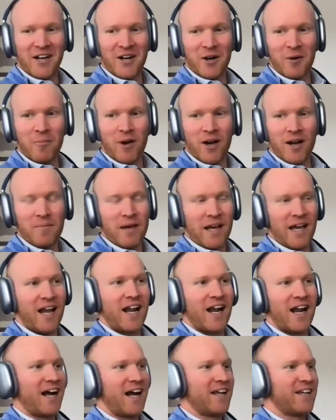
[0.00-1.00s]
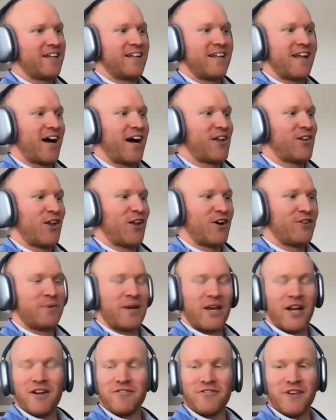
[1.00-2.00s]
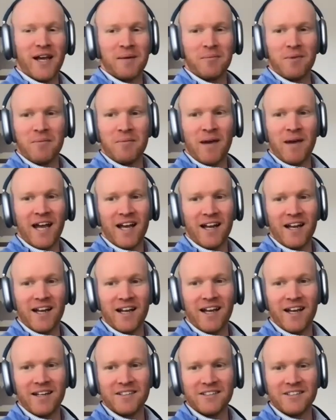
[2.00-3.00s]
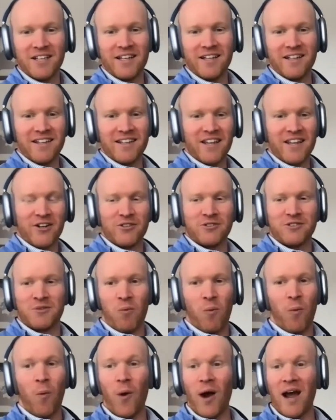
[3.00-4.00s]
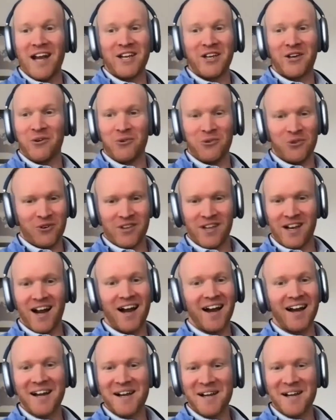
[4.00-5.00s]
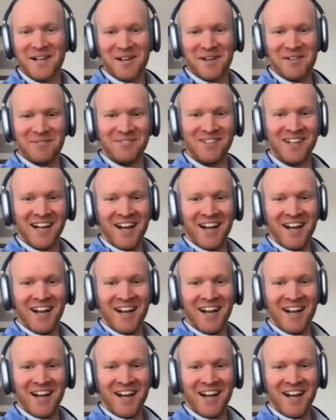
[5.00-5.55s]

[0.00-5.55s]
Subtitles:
here. But man, I love being a family man, and they're way cooler than I am.